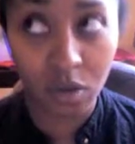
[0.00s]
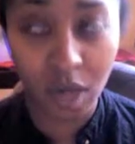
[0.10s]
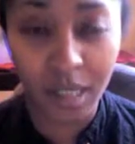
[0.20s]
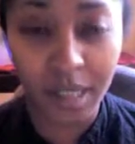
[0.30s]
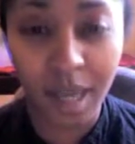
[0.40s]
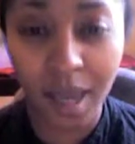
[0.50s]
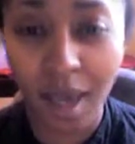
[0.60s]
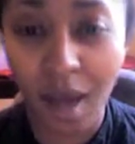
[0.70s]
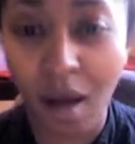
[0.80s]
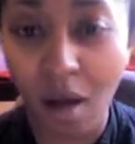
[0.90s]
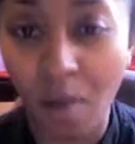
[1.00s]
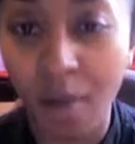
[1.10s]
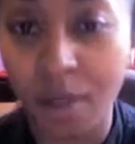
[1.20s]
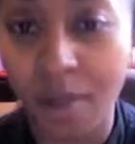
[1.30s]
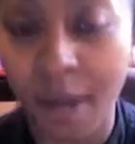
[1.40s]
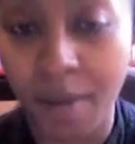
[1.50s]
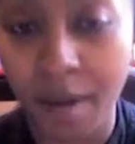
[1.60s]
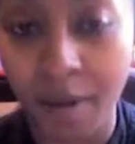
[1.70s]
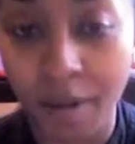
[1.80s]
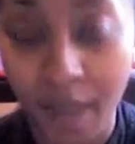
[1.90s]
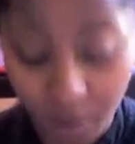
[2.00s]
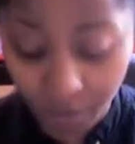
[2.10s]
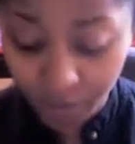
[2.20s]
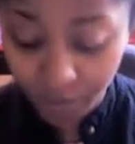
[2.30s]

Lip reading: I'd say almost about a month now.